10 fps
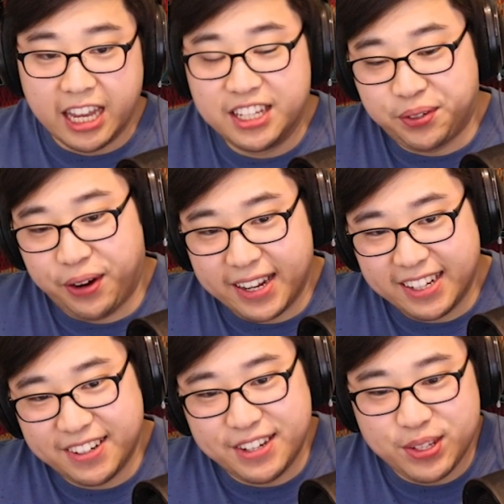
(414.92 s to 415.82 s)
This right
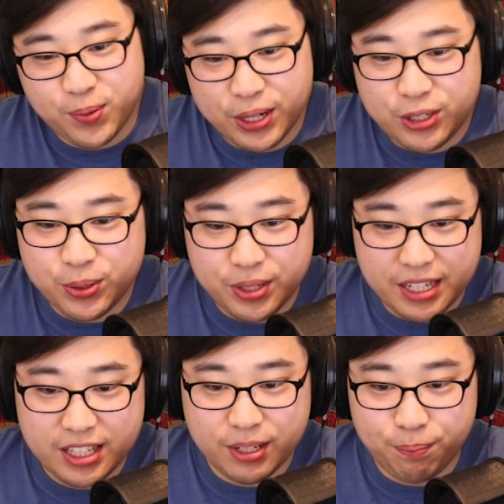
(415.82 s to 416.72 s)
here is what you
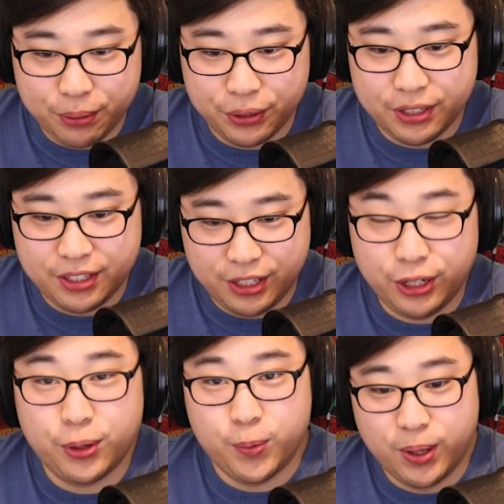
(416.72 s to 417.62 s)
need to build a
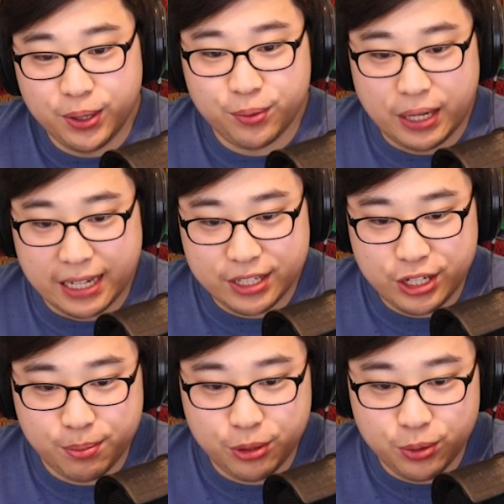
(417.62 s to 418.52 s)
tier 1 rocket ship.